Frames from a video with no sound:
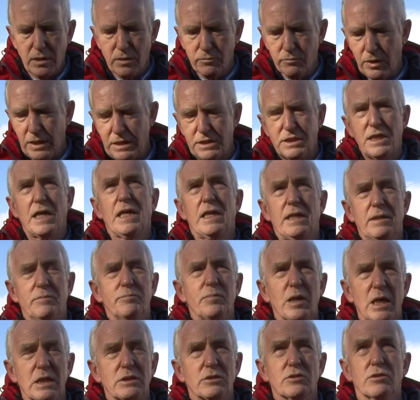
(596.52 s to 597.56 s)
retailing
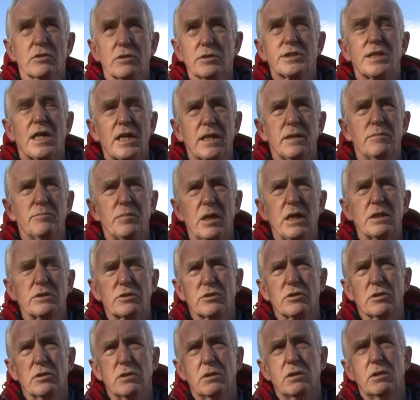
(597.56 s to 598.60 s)
petrol, selling
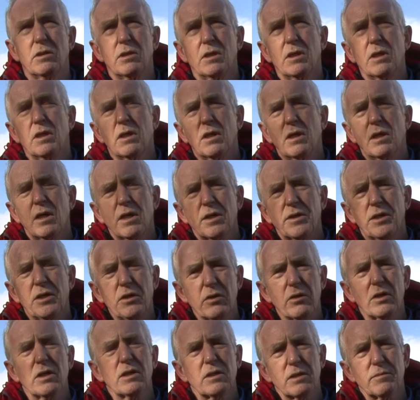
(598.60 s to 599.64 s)
petrol, the
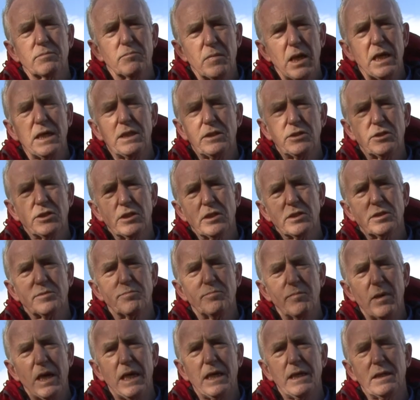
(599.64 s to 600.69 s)
oil majors
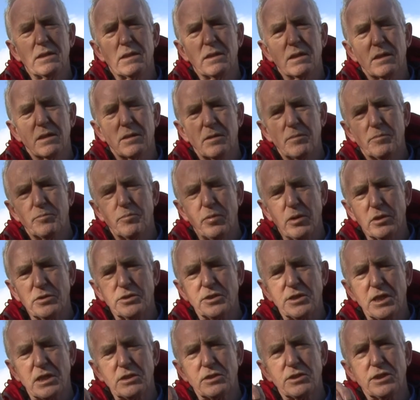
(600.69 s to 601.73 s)
put
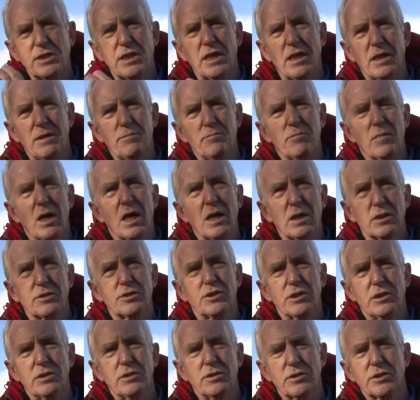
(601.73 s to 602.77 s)
such tight
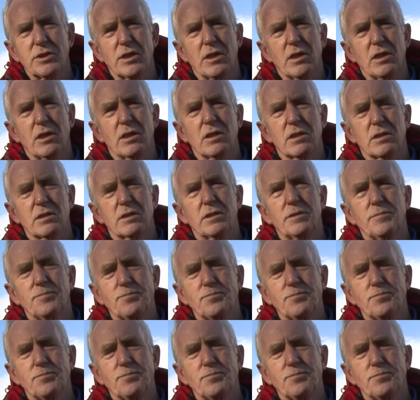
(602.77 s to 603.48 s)
margins on